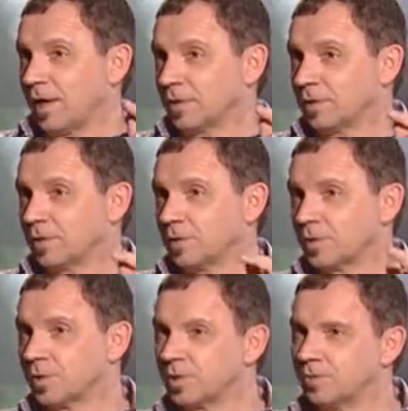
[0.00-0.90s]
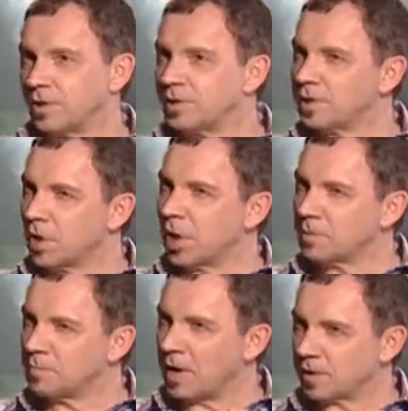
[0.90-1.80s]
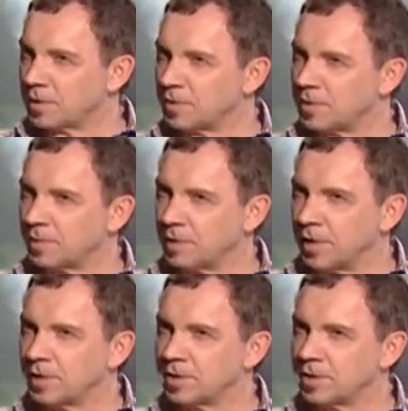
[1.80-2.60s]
else, you know. So it's it's this odd mix where somebody mm.